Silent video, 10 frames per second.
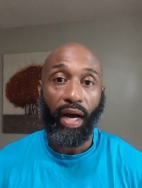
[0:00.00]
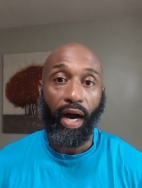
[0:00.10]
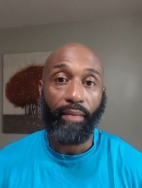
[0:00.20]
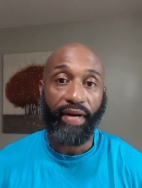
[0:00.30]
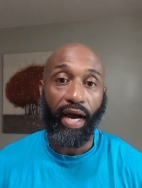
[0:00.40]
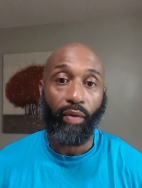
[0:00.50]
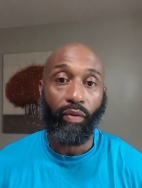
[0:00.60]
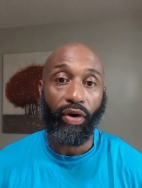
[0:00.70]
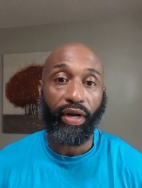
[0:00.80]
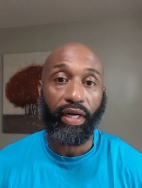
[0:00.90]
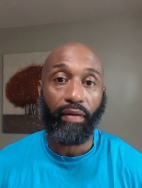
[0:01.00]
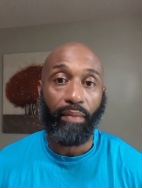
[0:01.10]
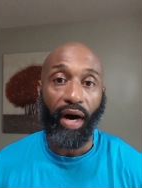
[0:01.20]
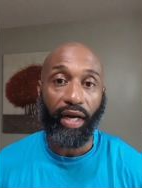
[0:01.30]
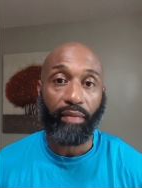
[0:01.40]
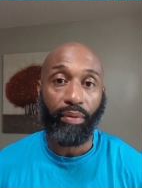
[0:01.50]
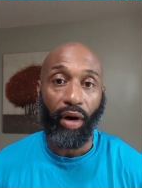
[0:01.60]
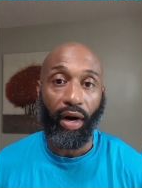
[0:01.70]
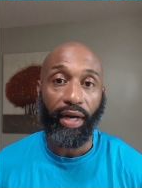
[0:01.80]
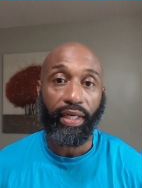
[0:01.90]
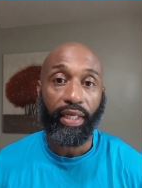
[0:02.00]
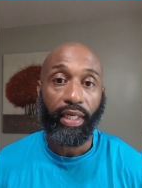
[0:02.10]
I'm not working a body part